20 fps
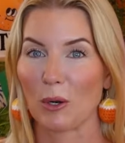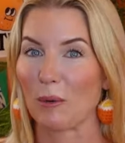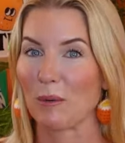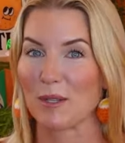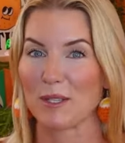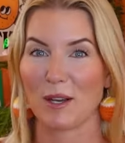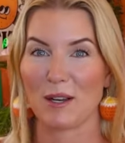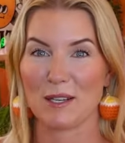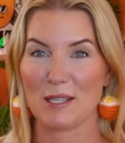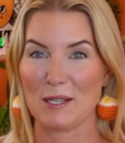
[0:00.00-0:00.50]
it
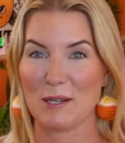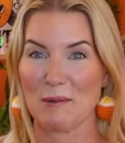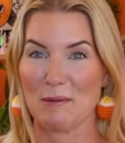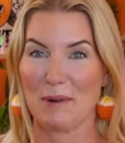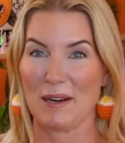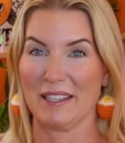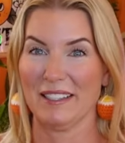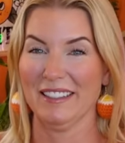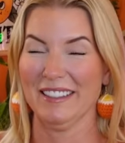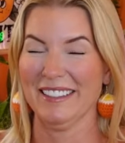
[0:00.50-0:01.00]
was on 2
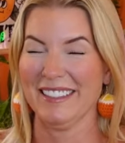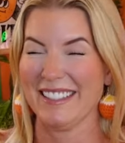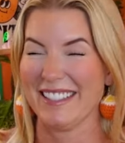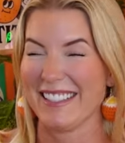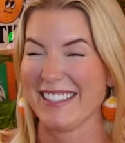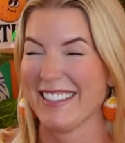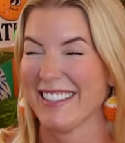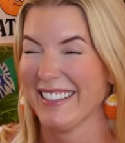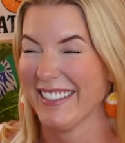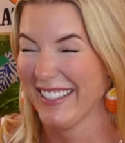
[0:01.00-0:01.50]

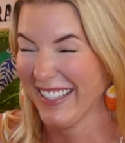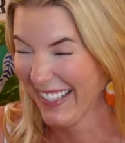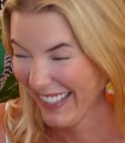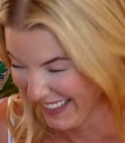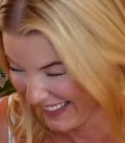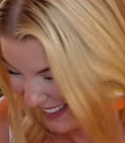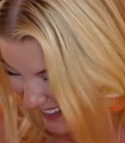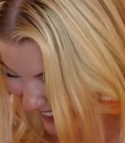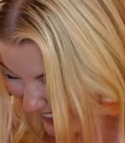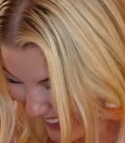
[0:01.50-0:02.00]
wheels.
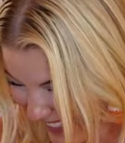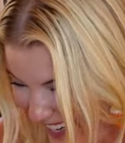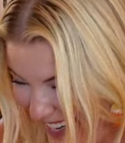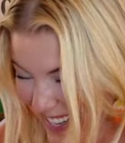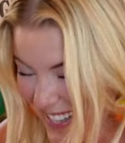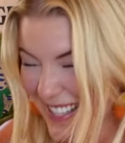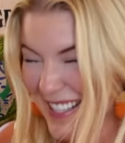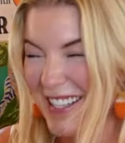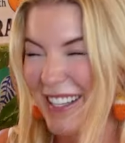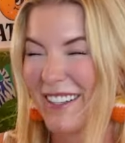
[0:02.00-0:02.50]

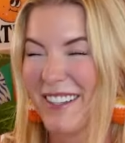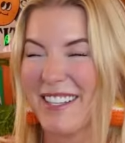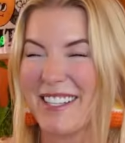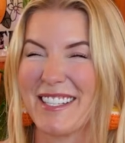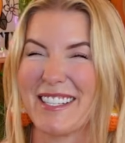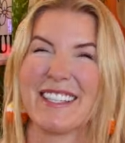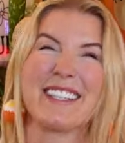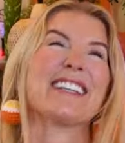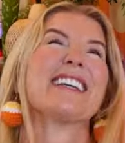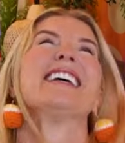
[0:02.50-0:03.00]
So
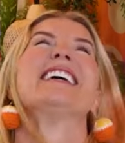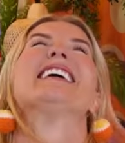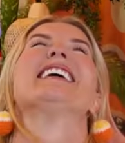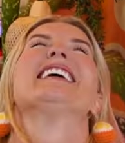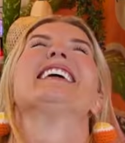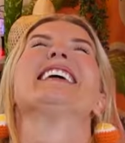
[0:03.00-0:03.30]
she,